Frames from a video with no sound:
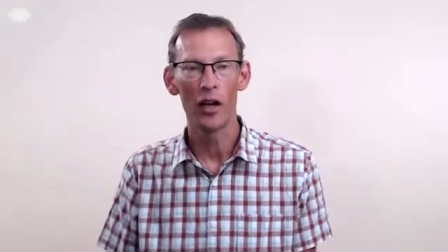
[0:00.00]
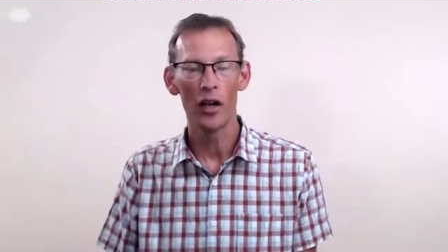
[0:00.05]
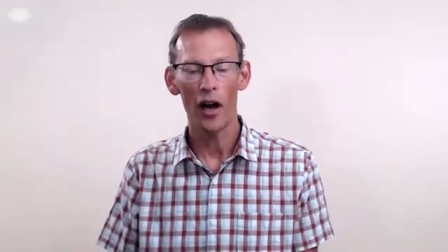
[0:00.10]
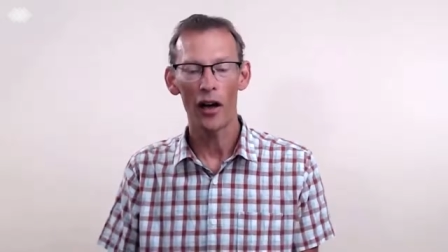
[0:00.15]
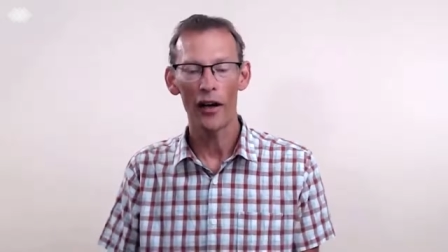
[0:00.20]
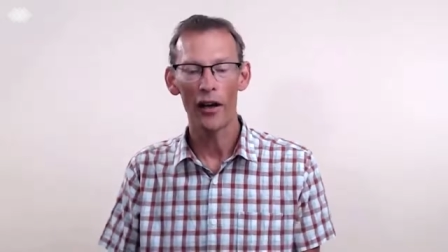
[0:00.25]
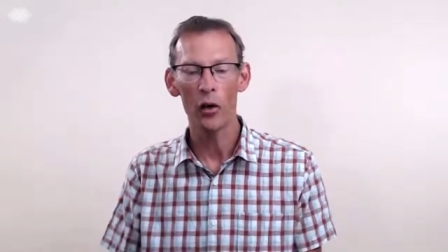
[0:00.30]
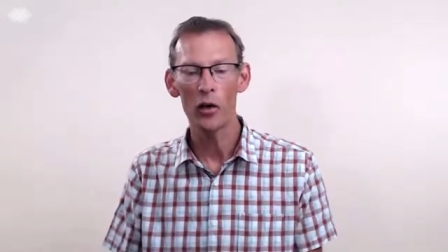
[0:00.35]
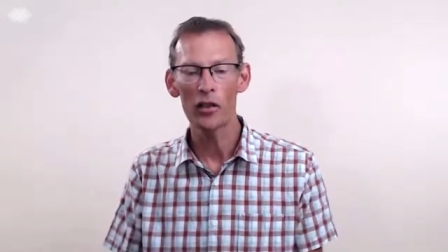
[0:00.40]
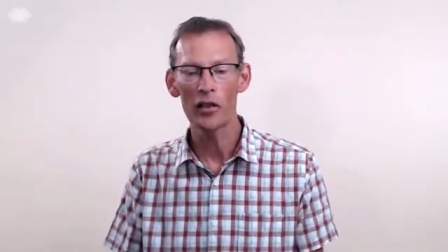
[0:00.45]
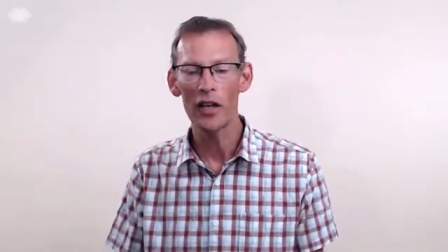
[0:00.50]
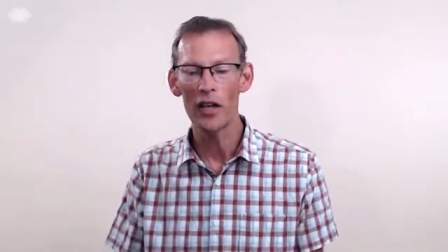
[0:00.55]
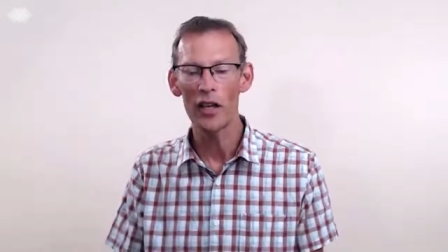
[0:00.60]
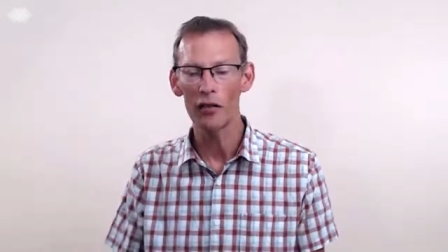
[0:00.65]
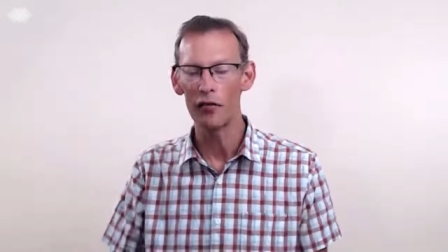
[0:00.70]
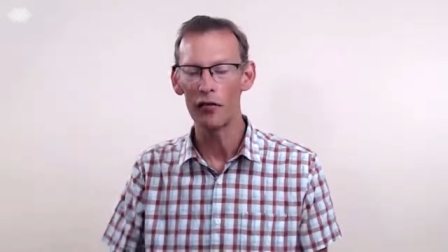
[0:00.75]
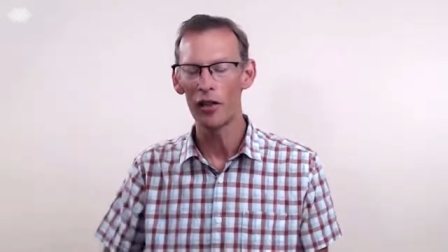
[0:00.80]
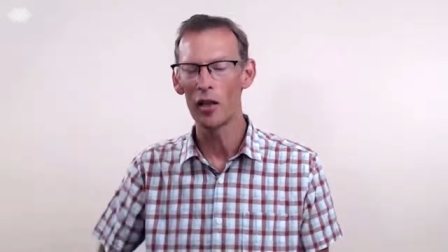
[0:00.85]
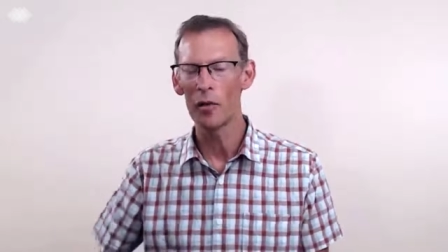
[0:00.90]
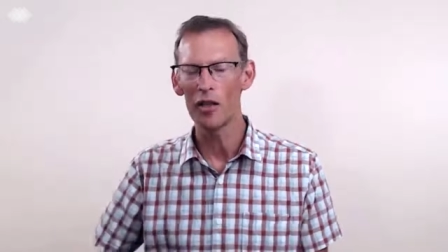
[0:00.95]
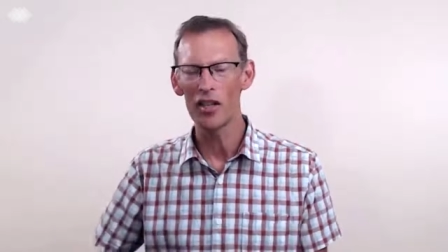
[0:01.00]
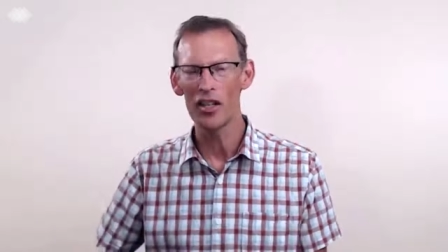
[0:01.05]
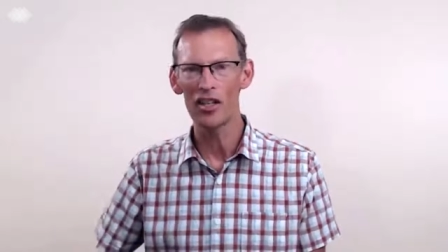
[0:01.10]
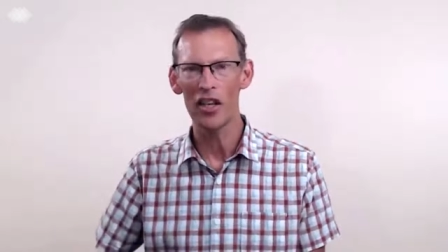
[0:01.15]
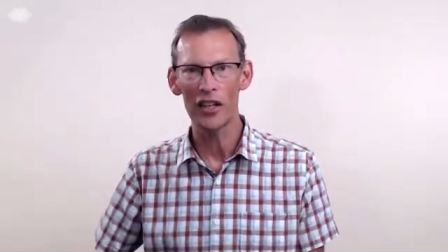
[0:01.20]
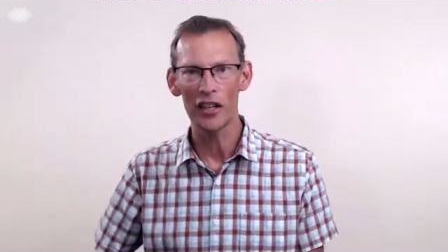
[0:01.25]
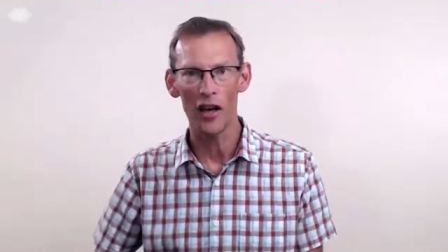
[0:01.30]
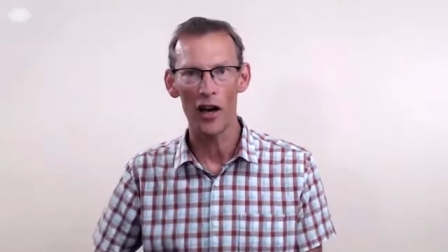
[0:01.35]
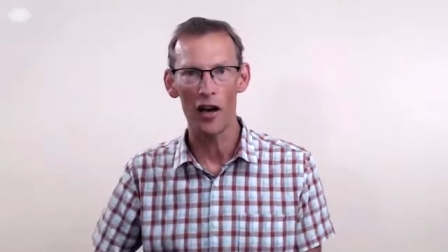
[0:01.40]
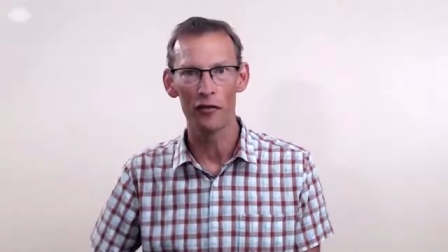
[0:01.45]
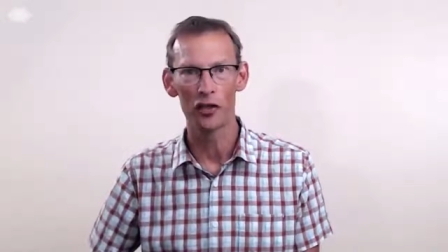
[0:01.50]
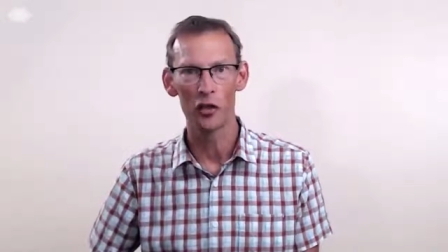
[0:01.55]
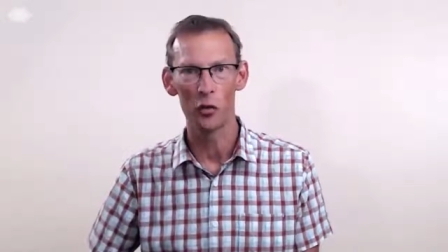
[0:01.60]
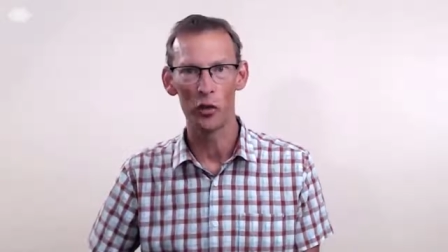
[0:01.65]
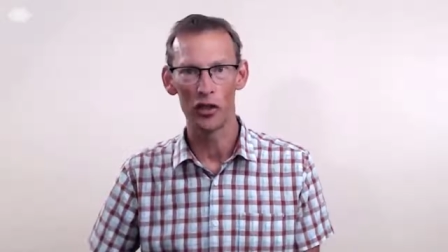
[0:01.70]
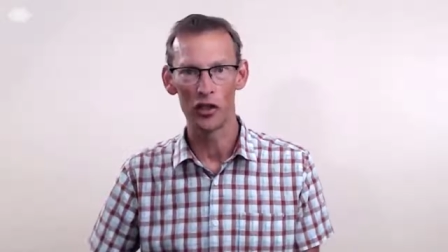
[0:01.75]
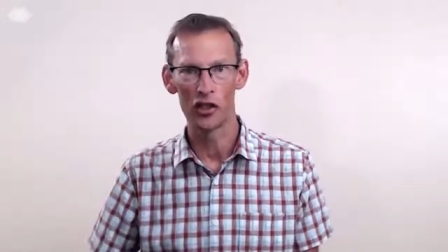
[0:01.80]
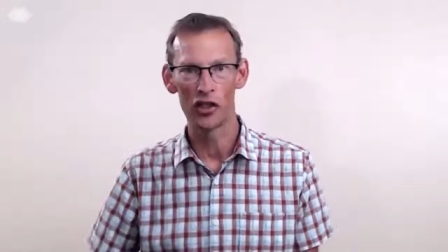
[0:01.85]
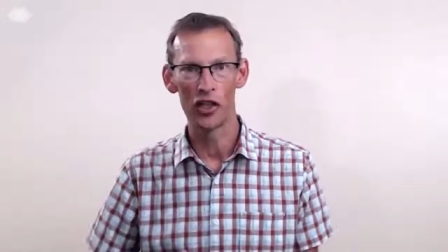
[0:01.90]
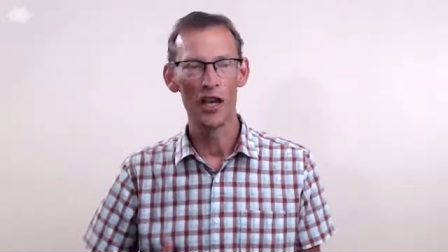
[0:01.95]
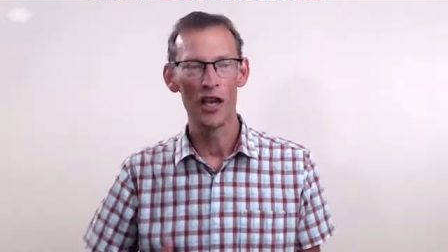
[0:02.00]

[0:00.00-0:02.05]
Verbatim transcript: and I always end up feeling a bit sick afterwards.